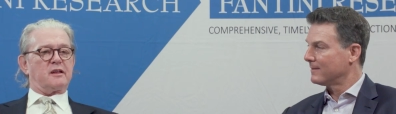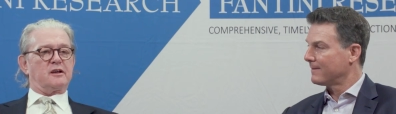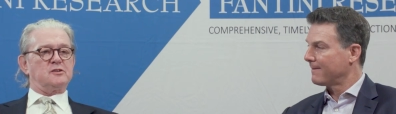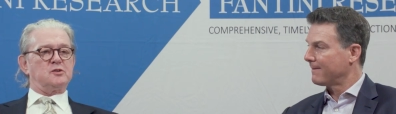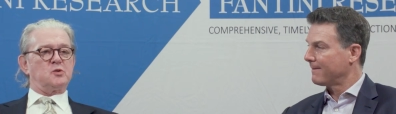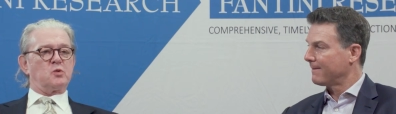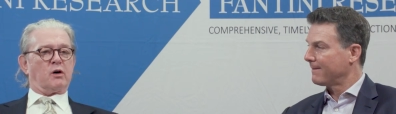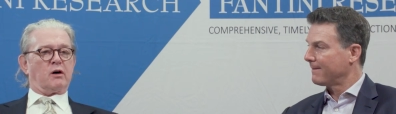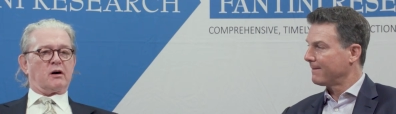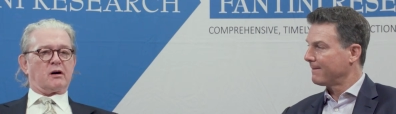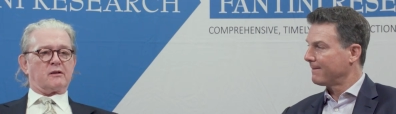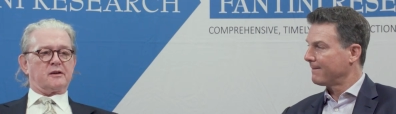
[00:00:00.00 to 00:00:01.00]
Speaker 1: that you
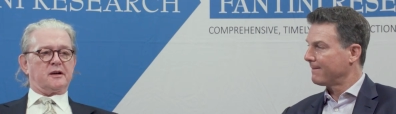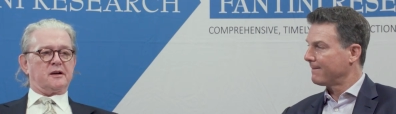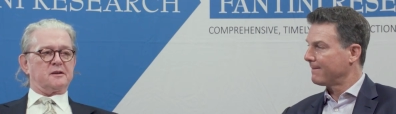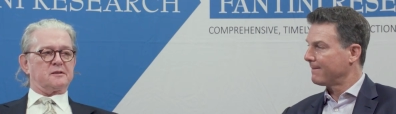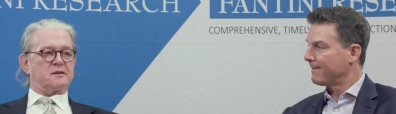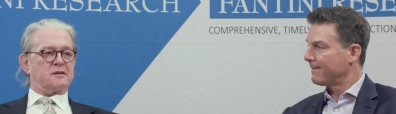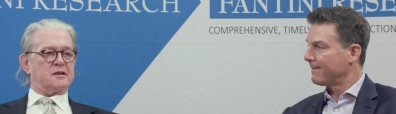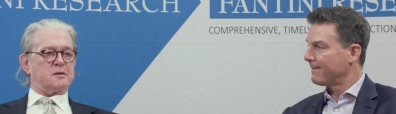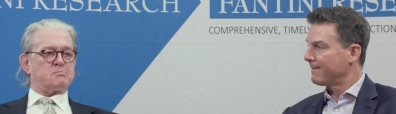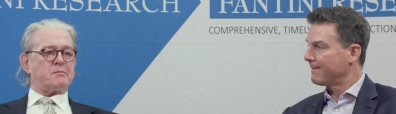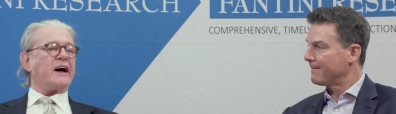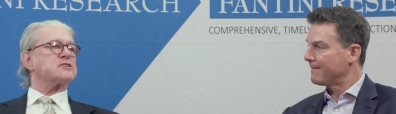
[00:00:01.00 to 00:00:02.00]
are in
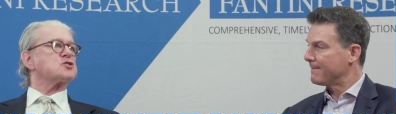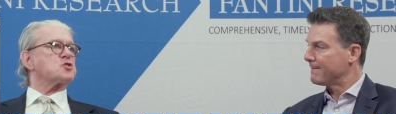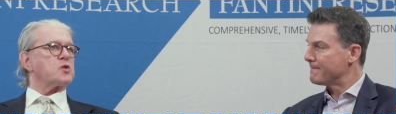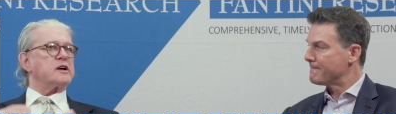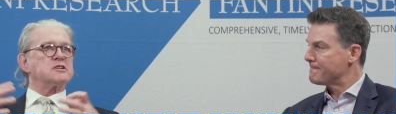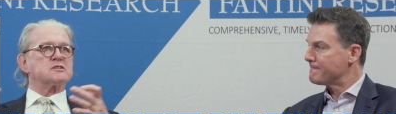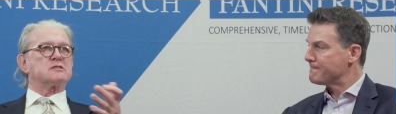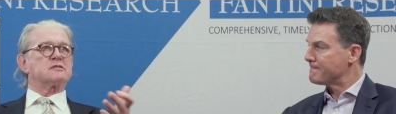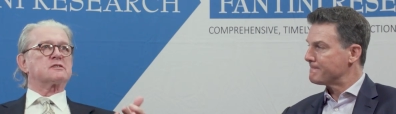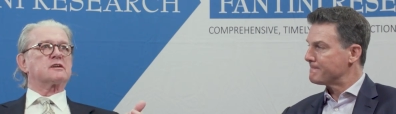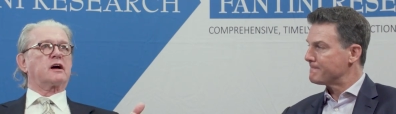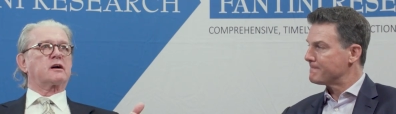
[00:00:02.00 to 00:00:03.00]
the
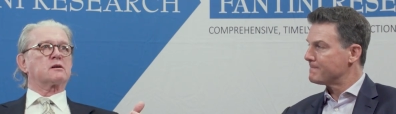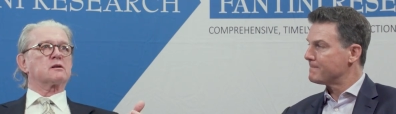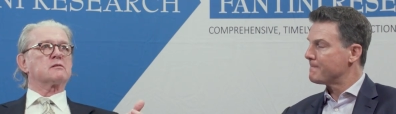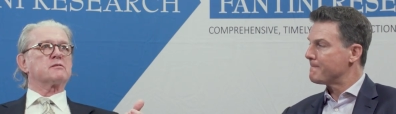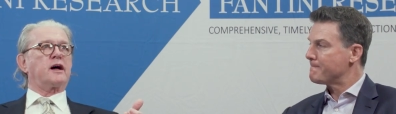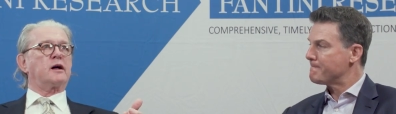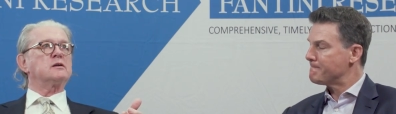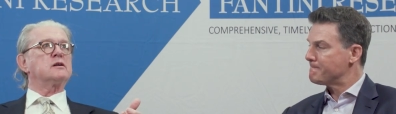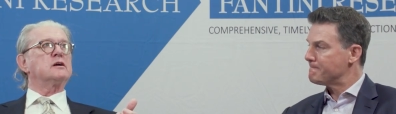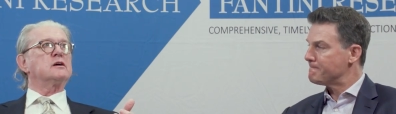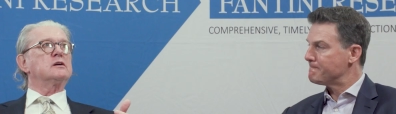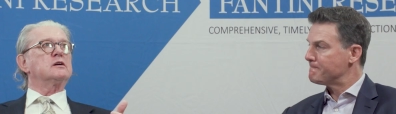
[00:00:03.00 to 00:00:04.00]
maturation cycle of that,
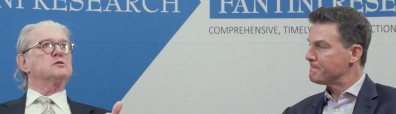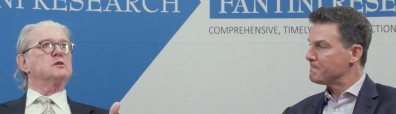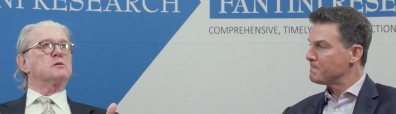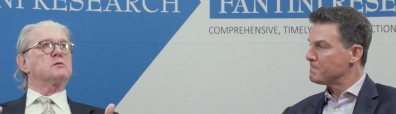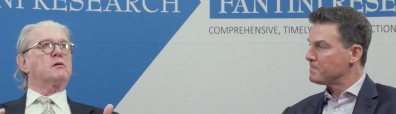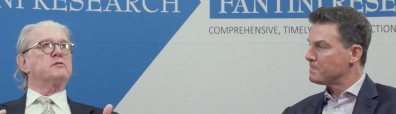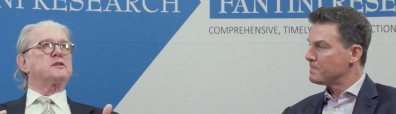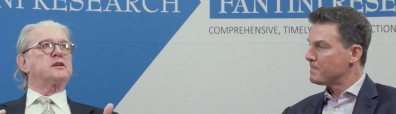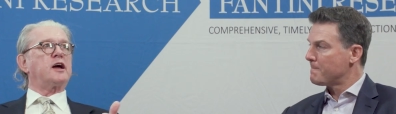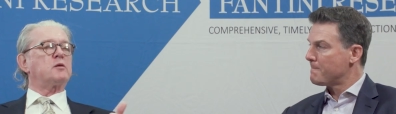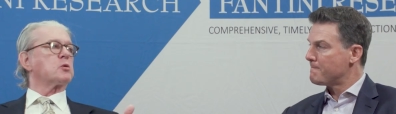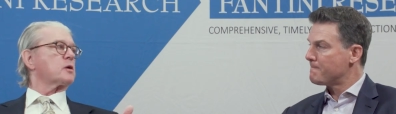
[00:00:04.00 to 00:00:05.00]
of the
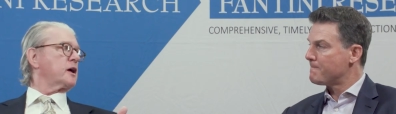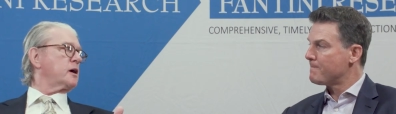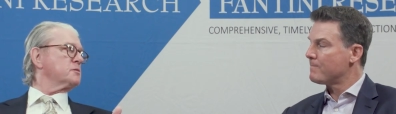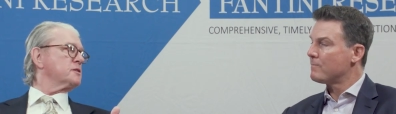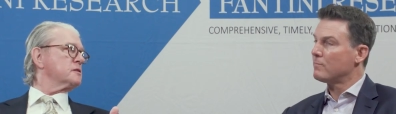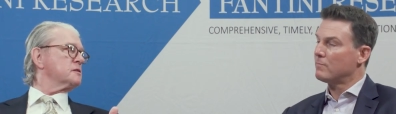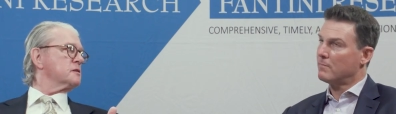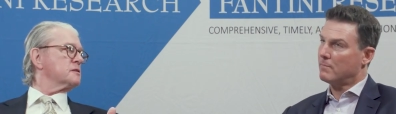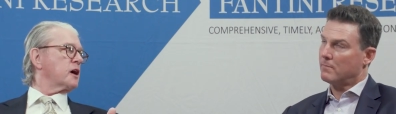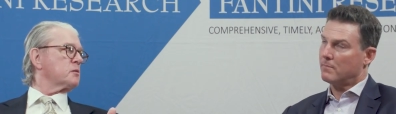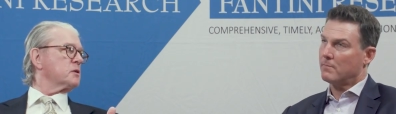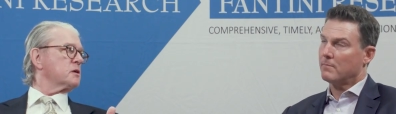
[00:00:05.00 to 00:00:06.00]
table games
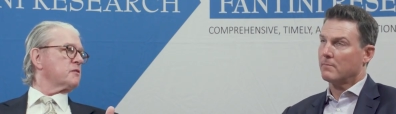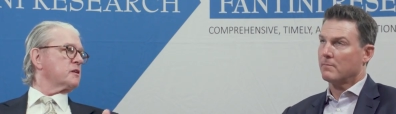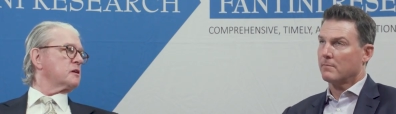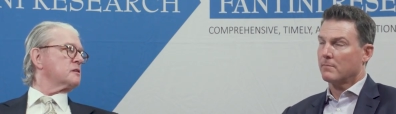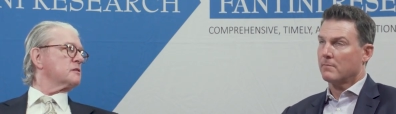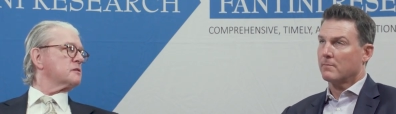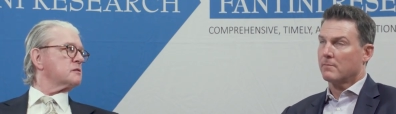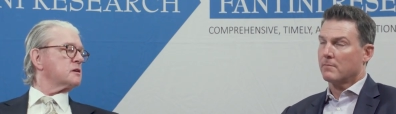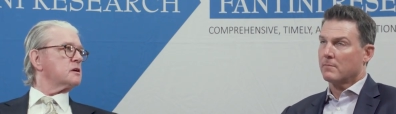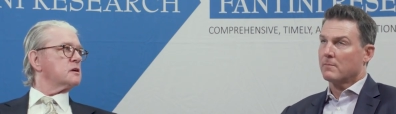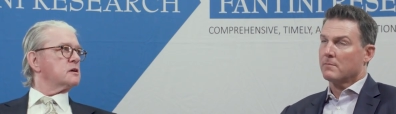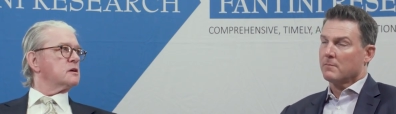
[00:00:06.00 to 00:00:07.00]
Speaker 2: segment of the
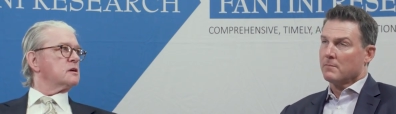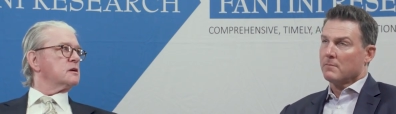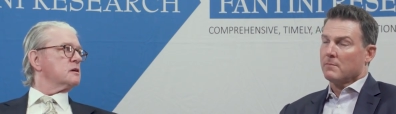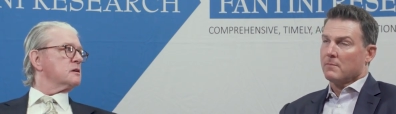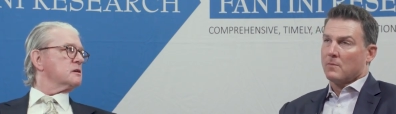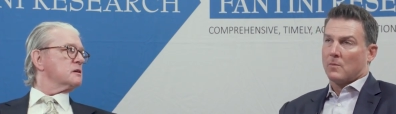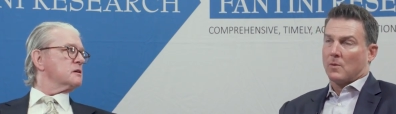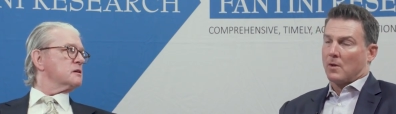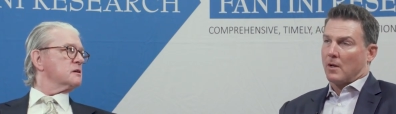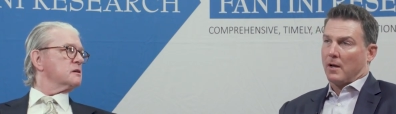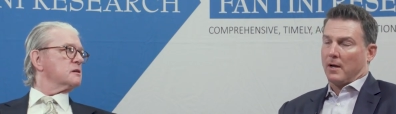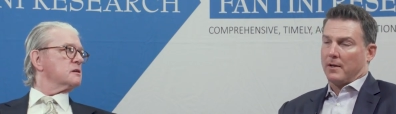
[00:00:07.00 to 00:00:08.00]
industry?
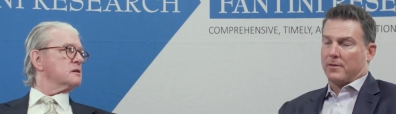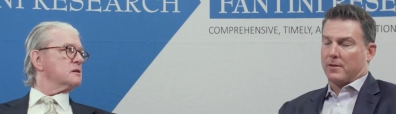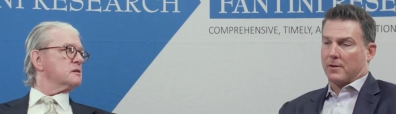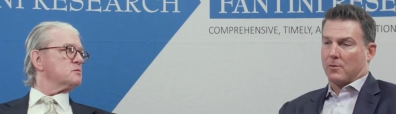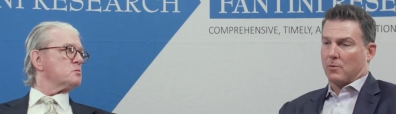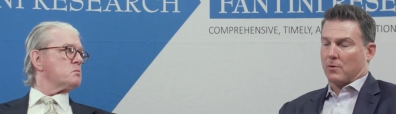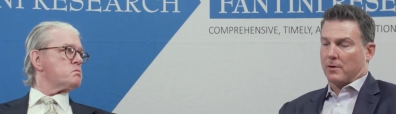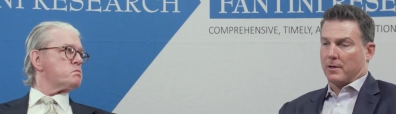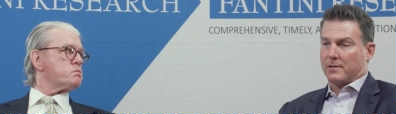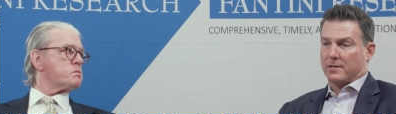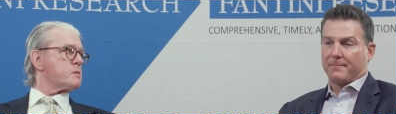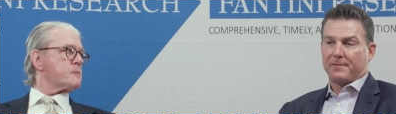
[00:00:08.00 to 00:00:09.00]
I think we're
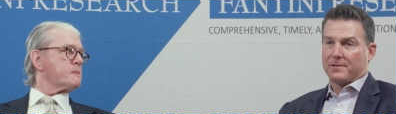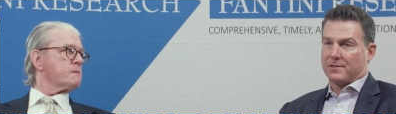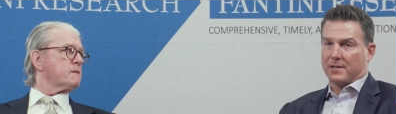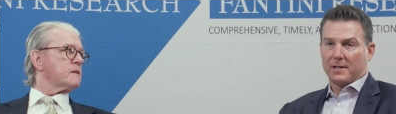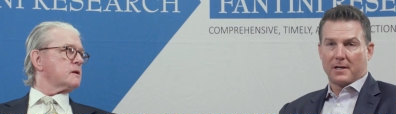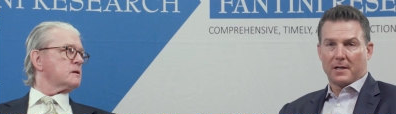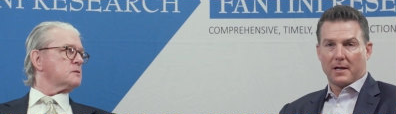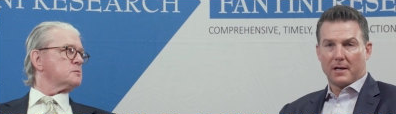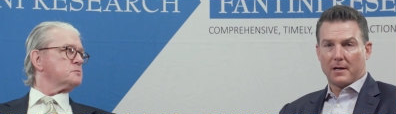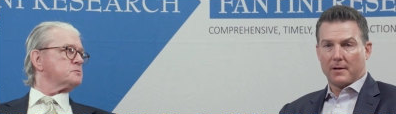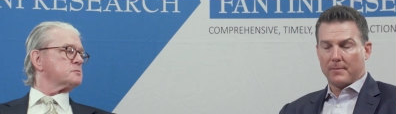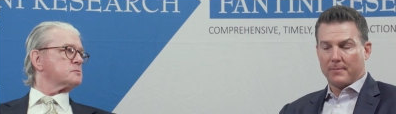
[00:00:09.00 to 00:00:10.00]
in its infancy.
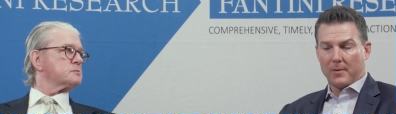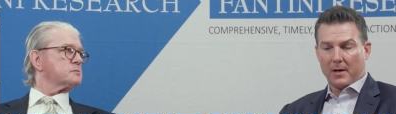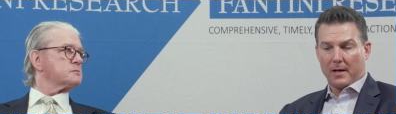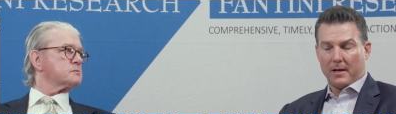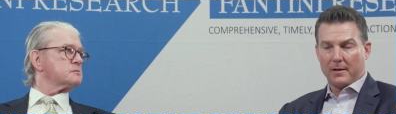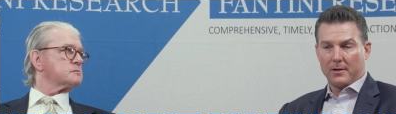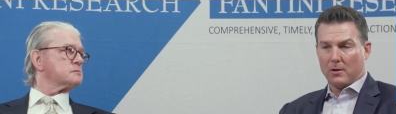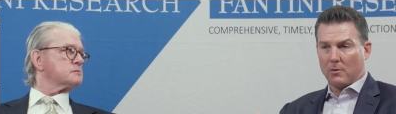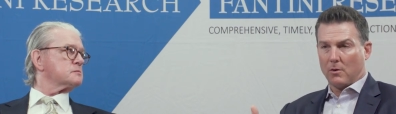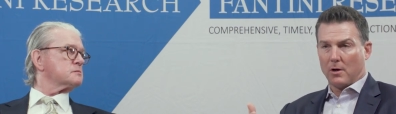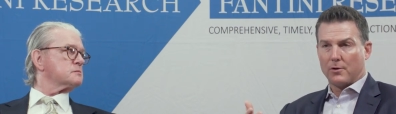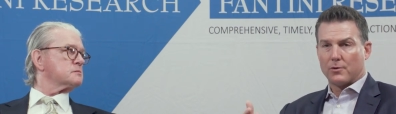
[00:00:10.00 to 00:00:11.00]
Um, I, you
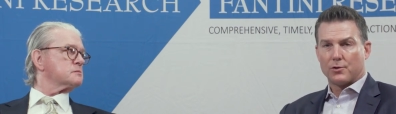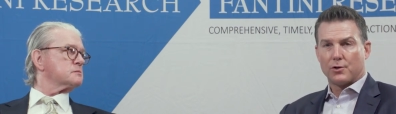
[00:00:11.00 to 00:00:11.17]
know, under